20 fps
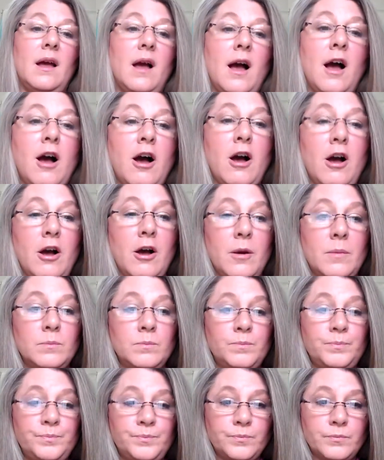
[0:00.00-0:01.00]

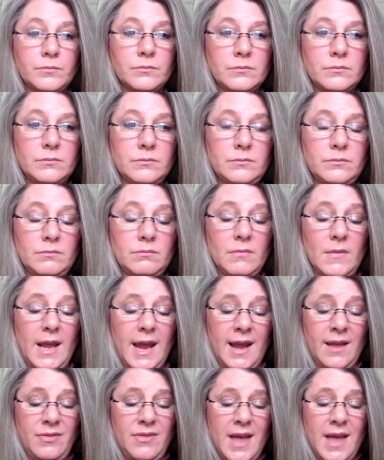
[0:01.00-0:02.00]
um,
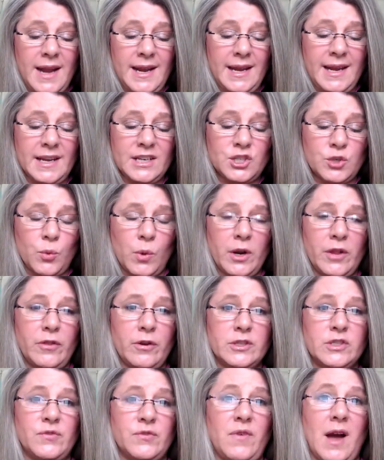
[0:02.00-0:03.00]
and then each one of
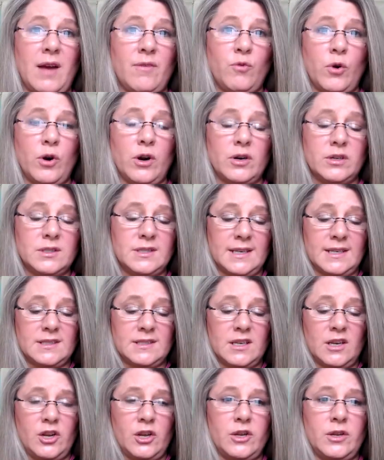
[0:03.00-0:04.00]
those five words
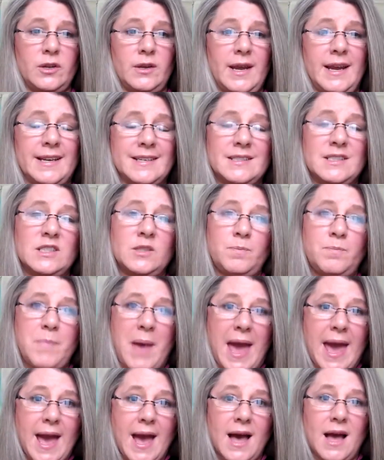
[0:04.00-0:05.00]
is going to
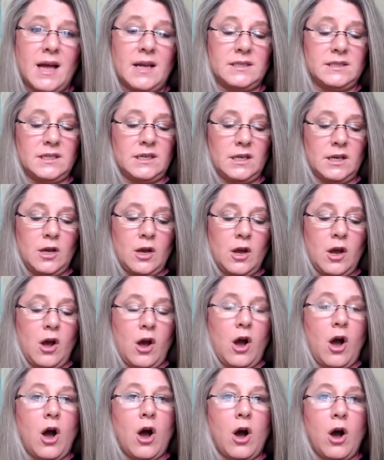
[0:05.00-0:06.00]
expand
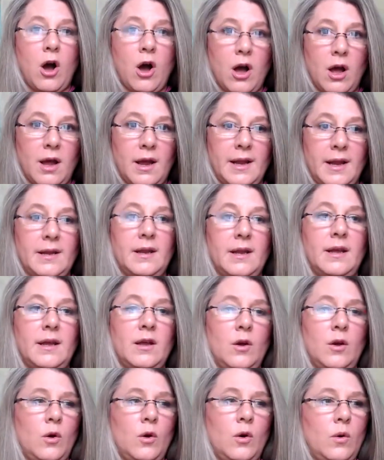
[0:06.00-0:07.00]
on
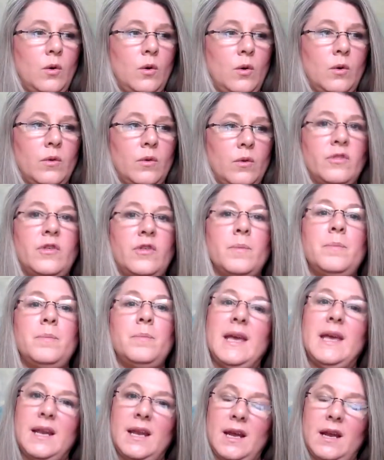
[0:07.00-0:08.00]
the
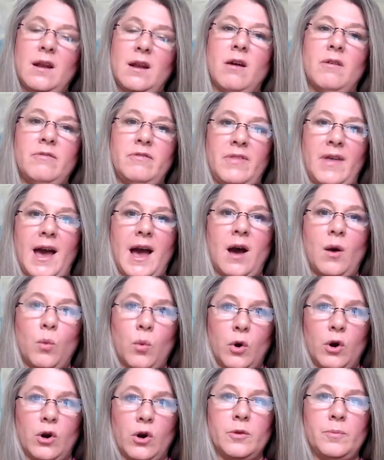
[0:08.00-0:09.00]
meaning of that
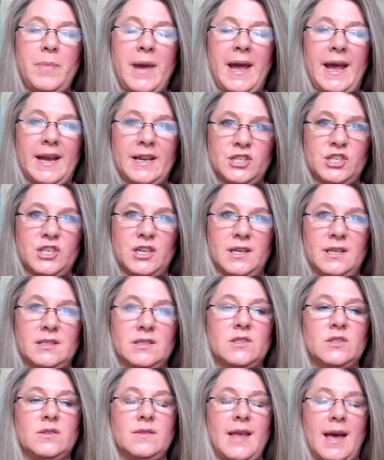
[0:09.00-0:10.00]
word
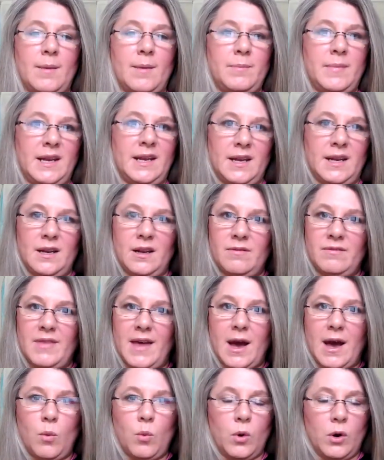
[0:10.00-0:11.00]
patience that meaning of
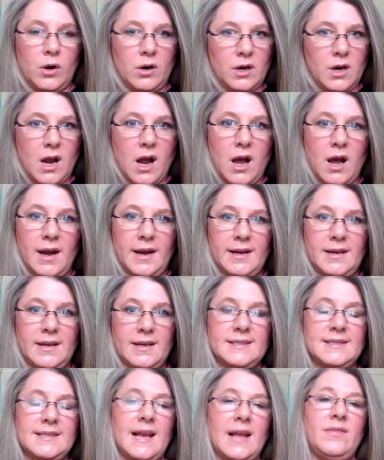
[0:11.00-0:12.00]
that word
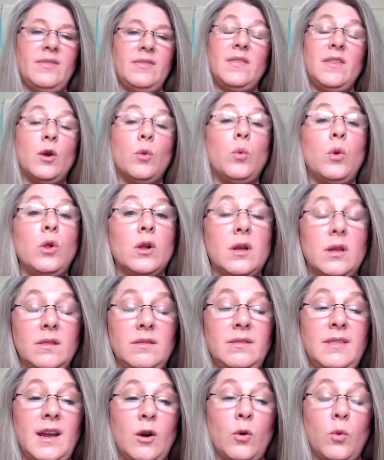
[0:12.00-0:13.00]
kindness and then there will
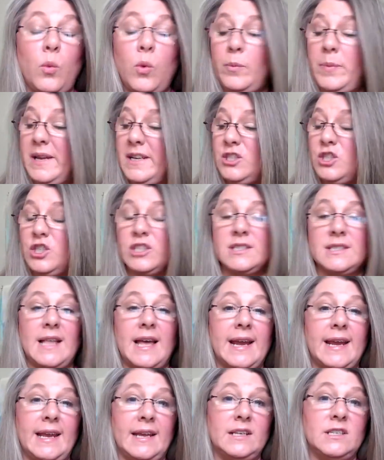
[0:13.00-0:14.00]
there will be just
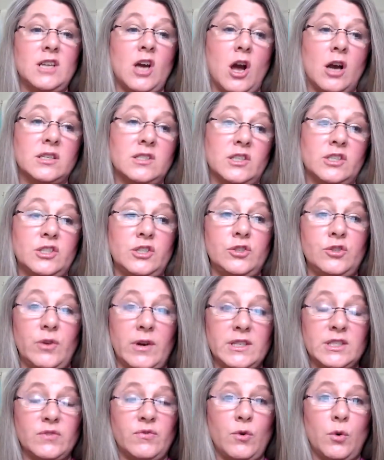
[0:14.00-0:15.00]
like in toxic to
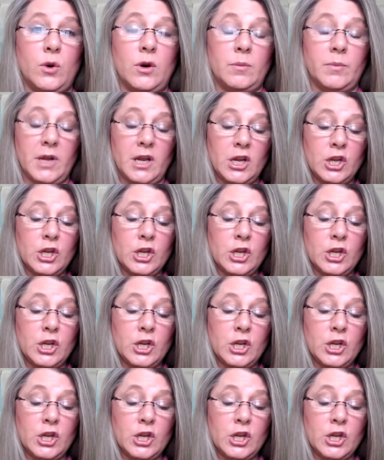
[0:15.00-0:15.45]
transform